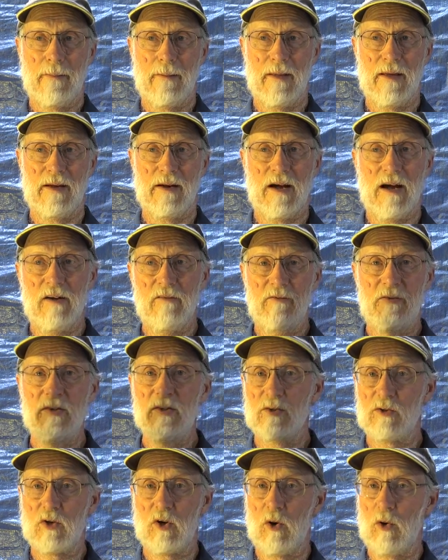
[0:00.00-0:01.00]
and I
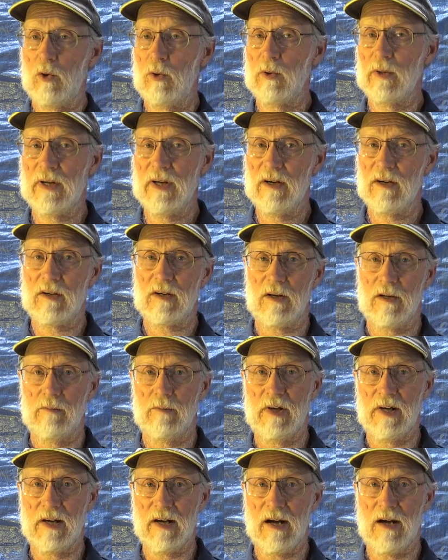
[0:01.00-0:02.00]
feel cold air
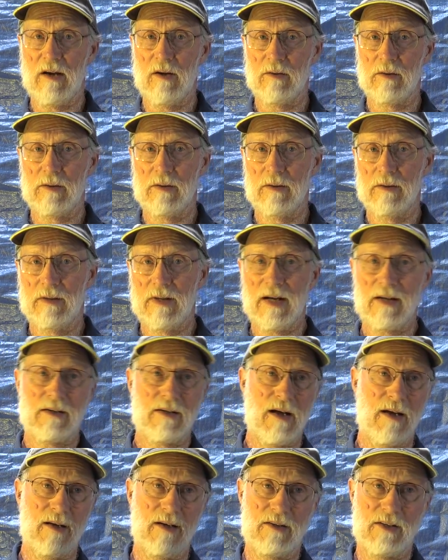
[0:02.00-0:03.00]
coming out, that
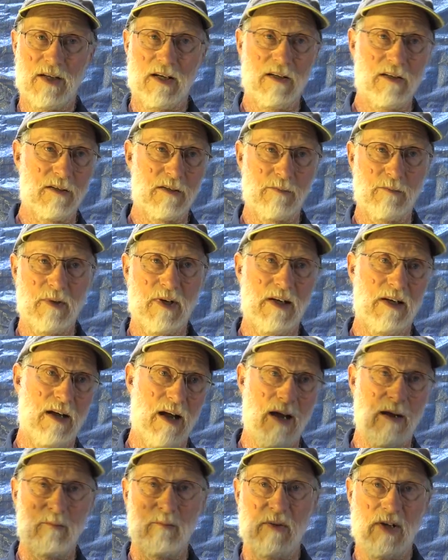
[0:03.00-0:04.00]
kind of tells me
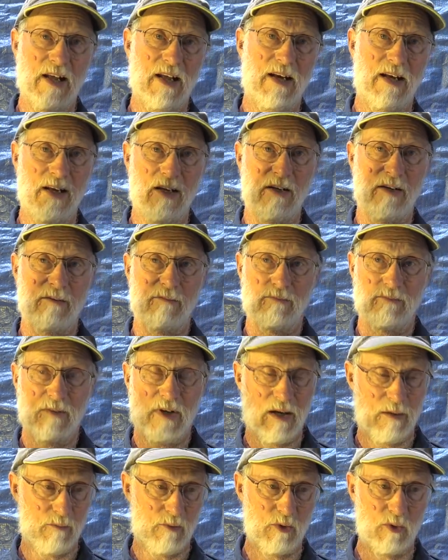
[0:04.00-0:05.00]
I'm
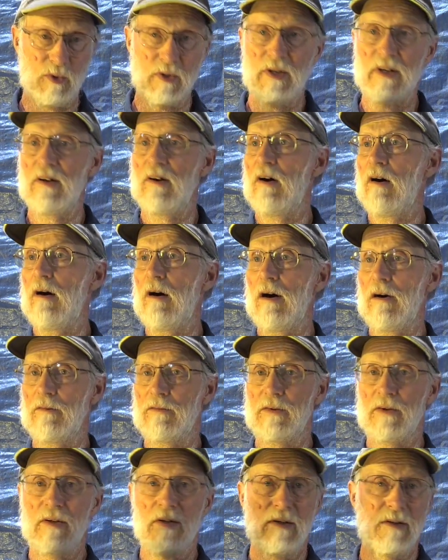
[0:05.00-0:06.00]
cooling
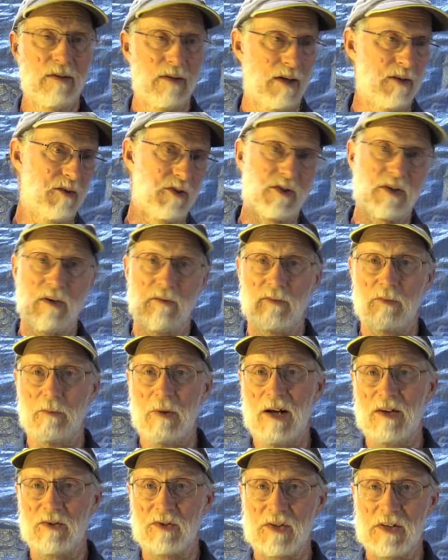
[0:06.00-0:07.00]
off. I just come from
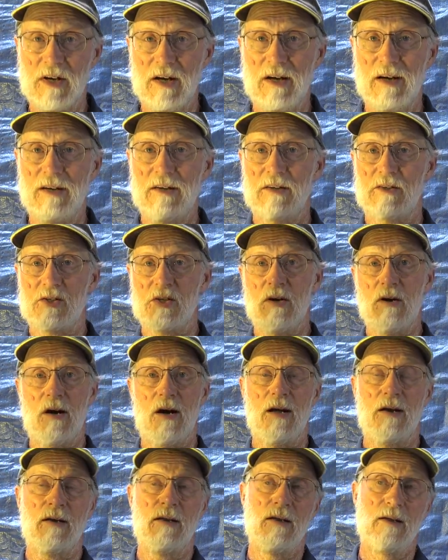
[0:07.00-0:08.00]
outside and it's
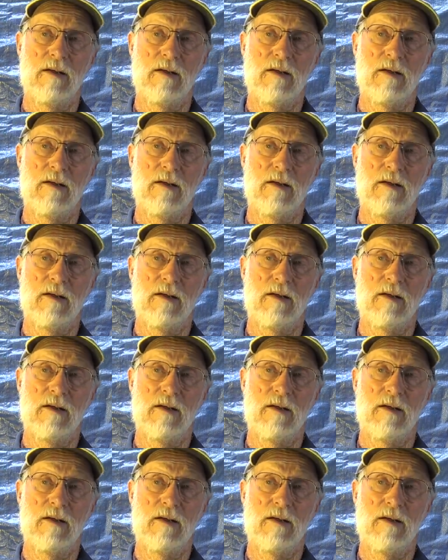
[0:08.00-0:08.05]
hot.